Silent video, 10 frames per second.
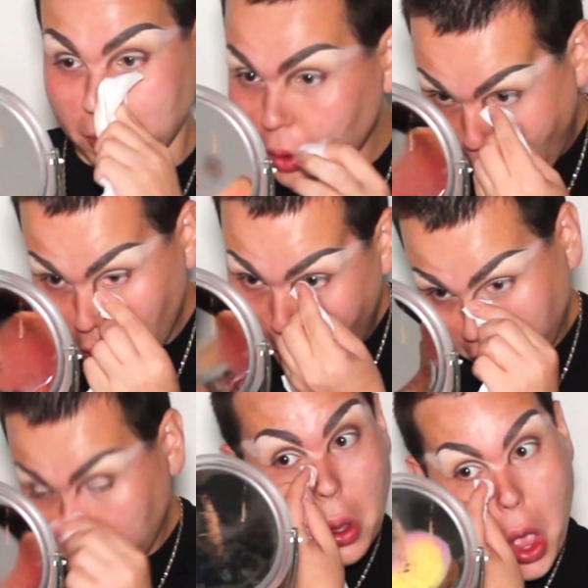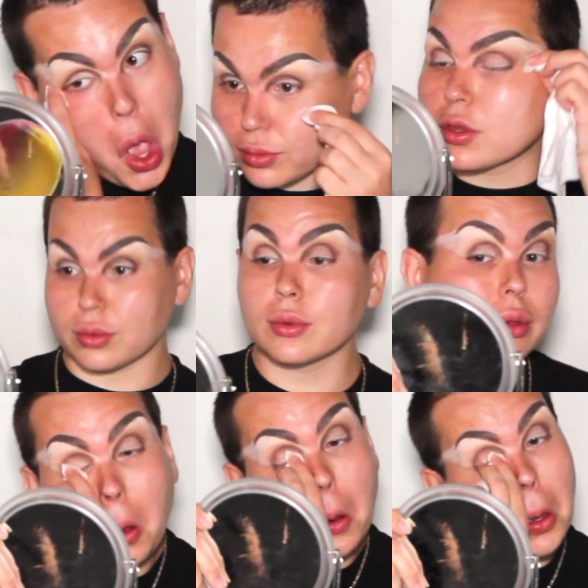wipe, I'm just mop away all the
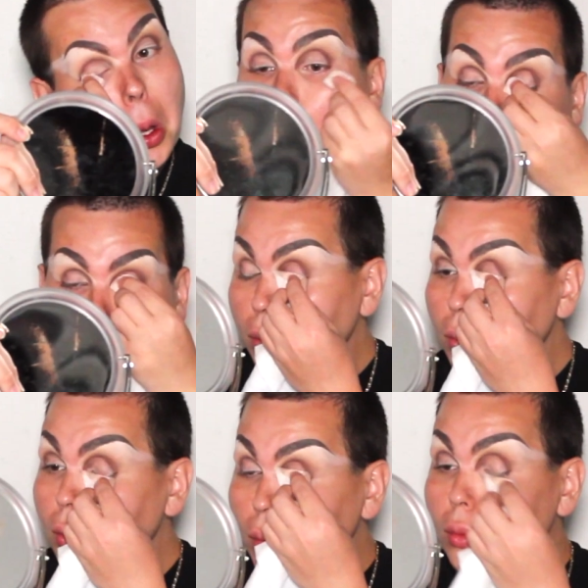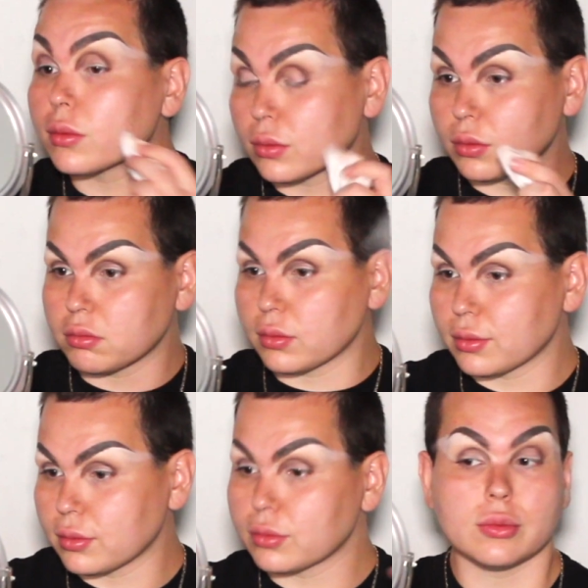excess eyeshadow that fell off
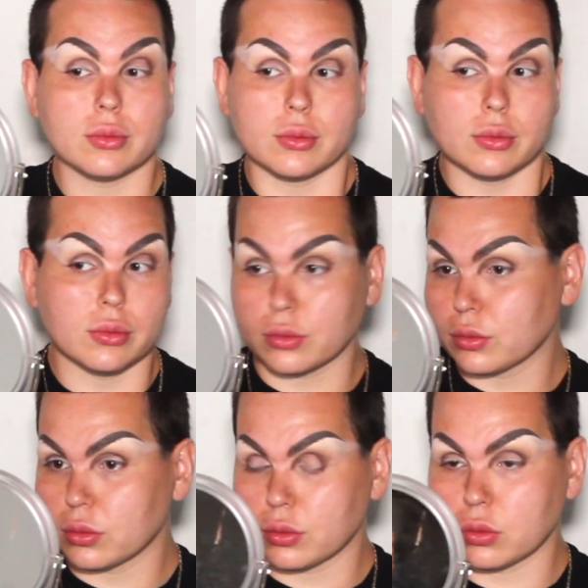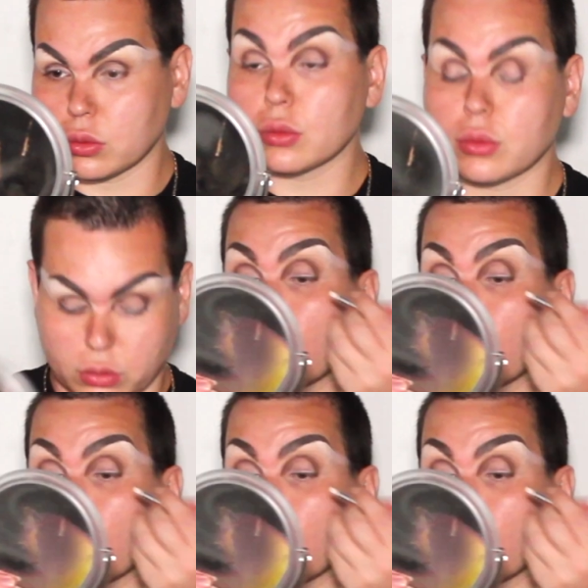and just toss that out to the side.